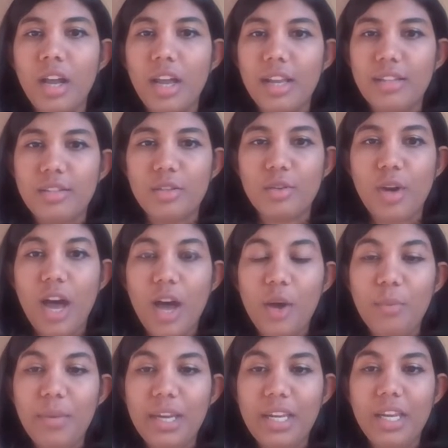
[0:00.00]
as to
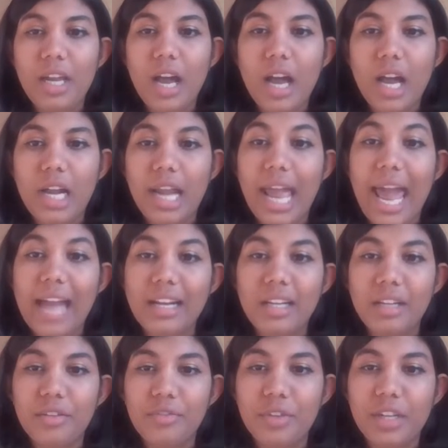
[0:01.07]
how many are
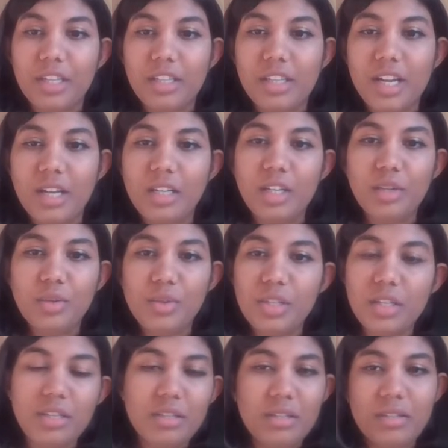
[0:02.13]
active internet
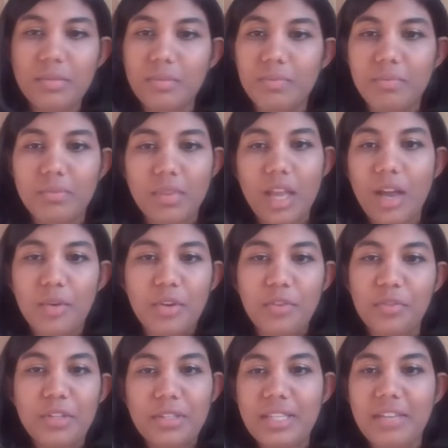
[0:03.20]
users out
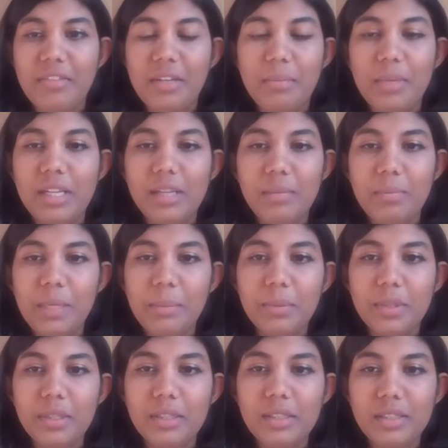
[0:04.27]
of the 7 billion
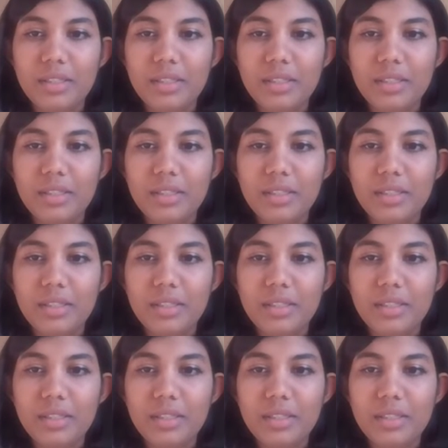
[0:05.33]
people?